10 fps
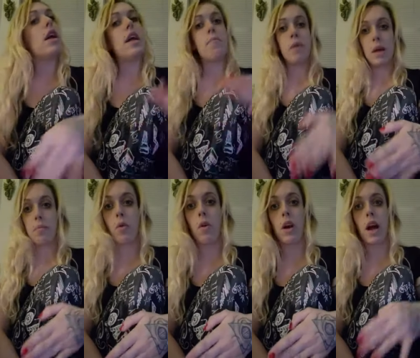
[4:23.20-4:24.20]
him being
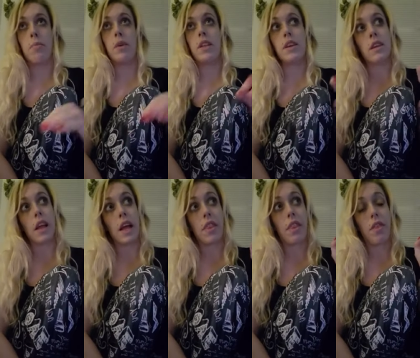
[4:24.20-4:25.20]
born up until
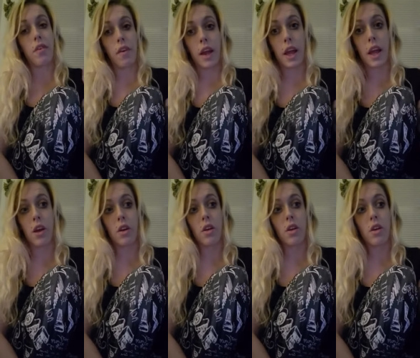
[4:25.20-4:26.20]
like three,
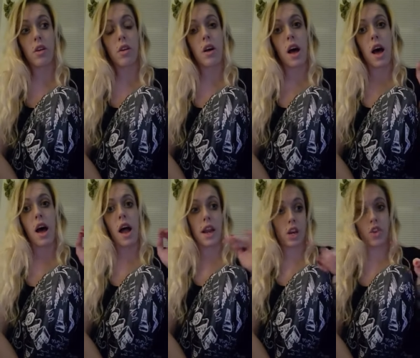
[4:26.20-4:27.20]

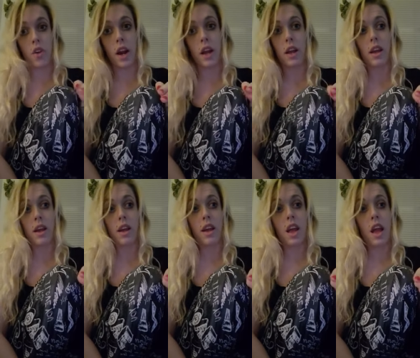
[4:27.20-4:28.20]
I didn't drink.
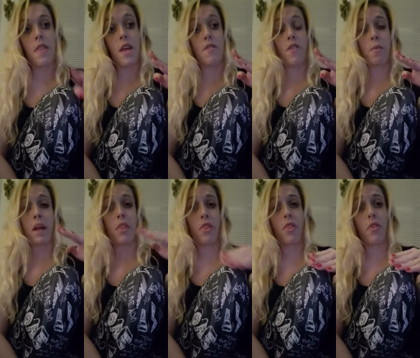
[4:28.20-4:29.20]
And then from like
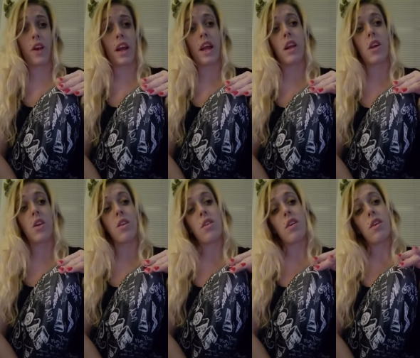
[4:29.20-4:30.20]
three
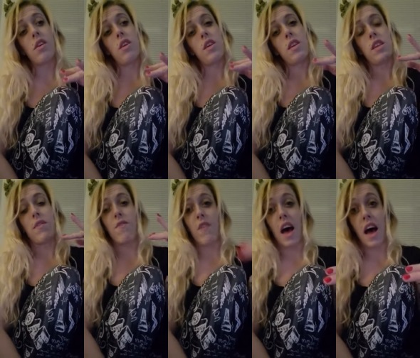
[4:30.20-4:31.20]
to
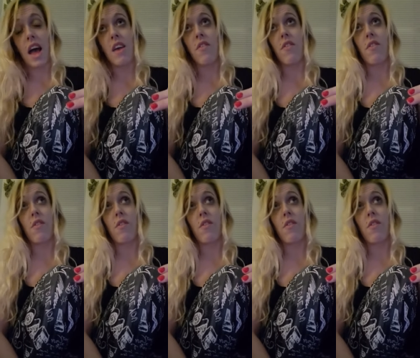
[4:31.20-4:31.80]
five,